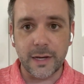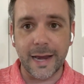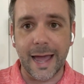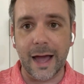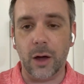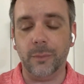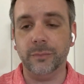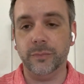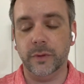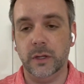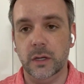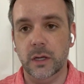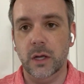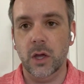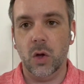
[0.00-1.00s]
Now,
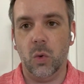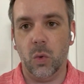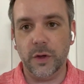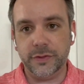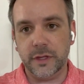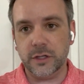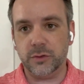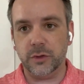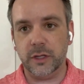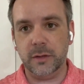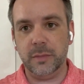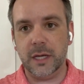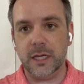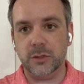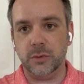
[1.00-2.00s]
what this
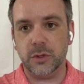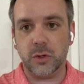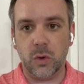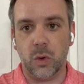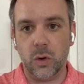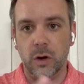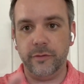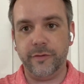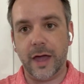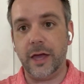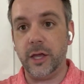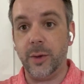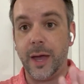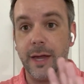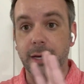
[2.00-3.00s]
really means with core,
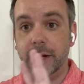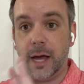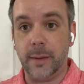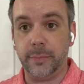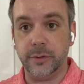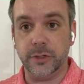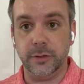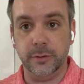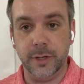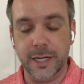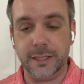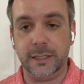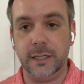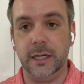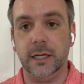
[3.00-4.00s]
value add, and
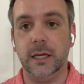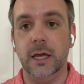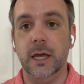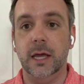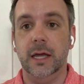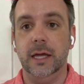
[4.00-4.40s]
opportunistic